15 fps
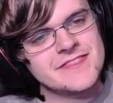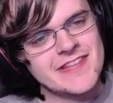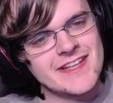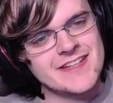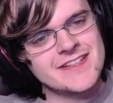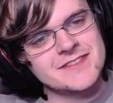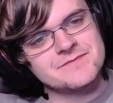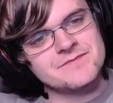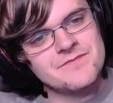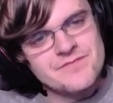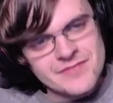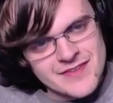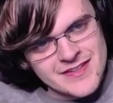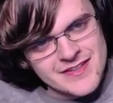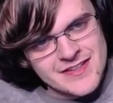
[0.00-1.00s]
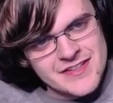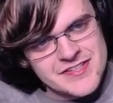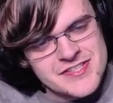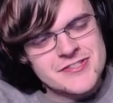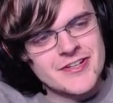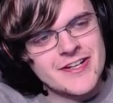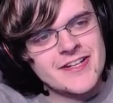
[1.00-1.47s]
Like,
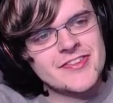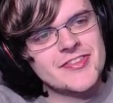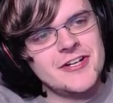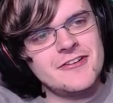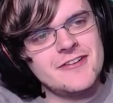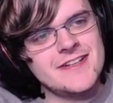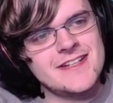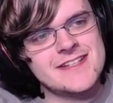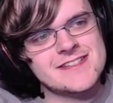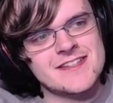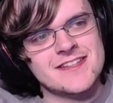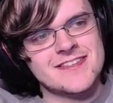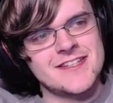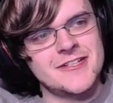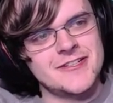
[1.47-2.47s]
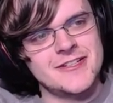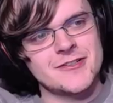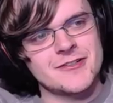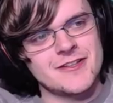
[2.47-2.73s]
string theory is the theory,